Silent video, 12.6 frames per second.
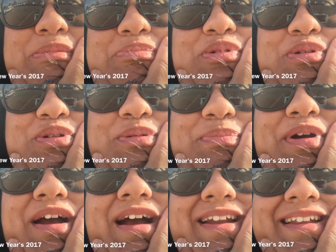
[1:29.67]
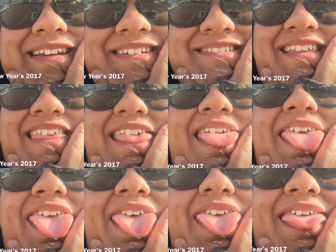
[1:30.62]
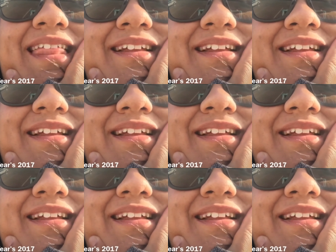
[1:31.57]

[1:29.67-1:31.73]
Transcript: a porta potty. Oh,